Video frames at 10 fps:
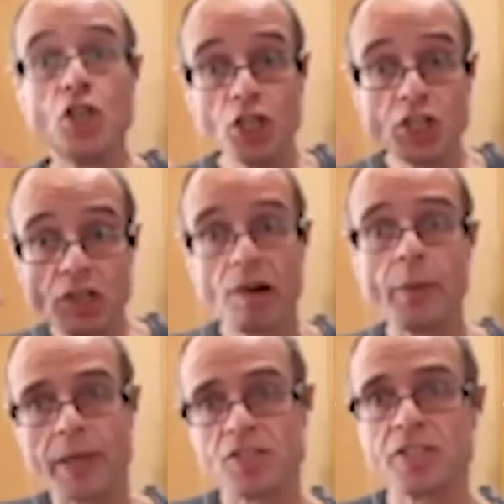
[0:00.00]
good
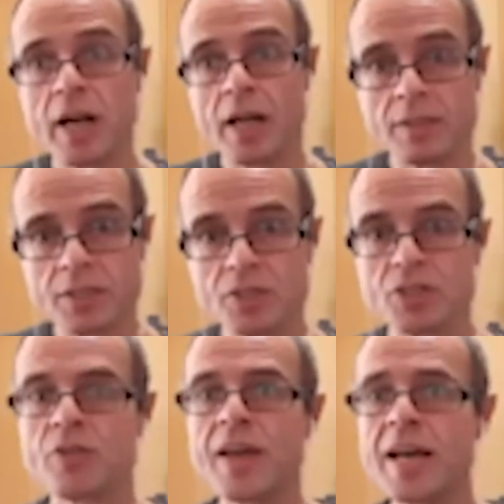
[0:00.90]
growing skulls.
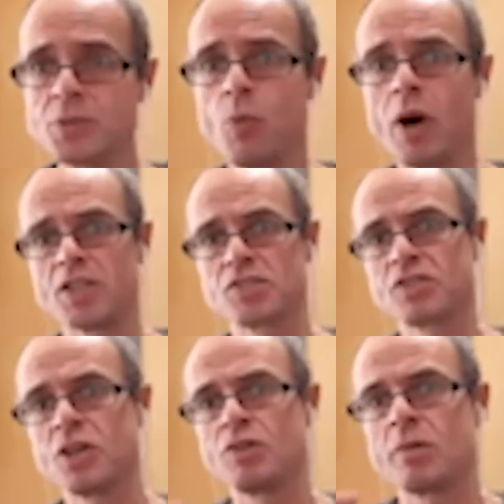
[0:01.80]
So that's why it's yeah.
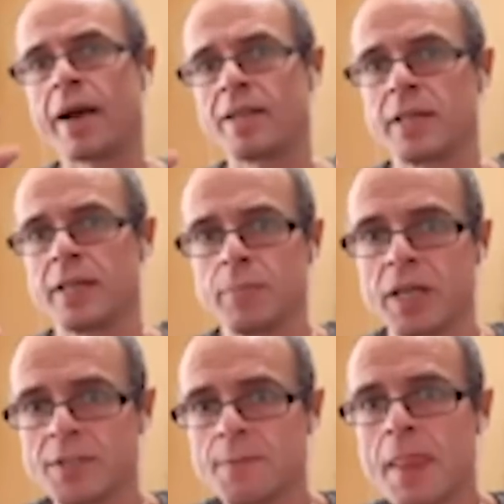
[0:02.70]
so dramatic
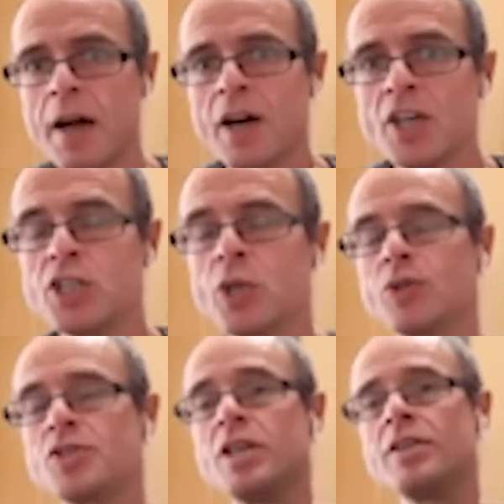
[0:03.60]
because you
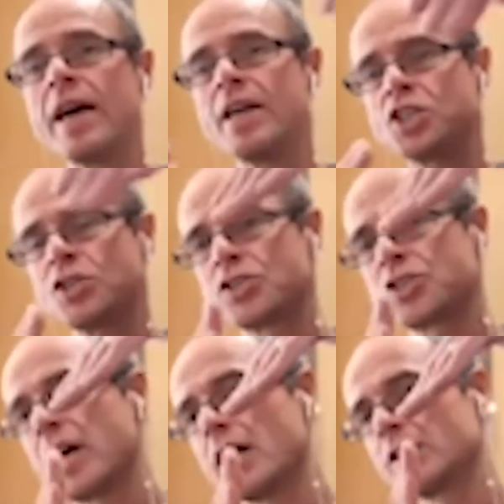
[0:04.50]
can see the ancient
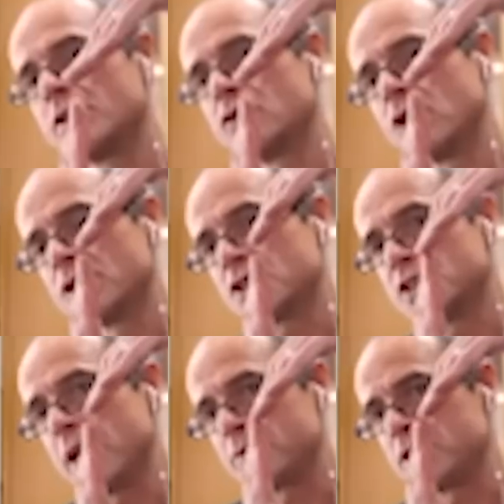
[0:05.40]
skull, you've got this
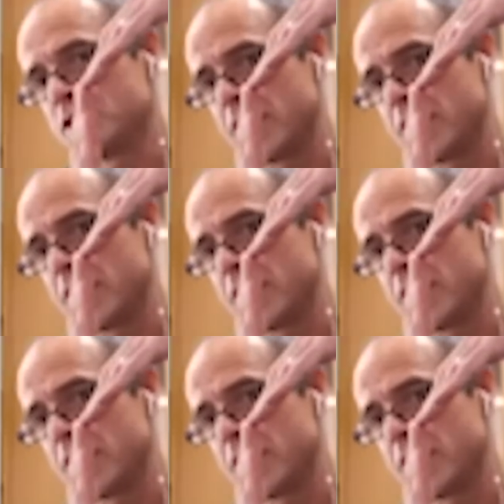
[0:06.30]
tip to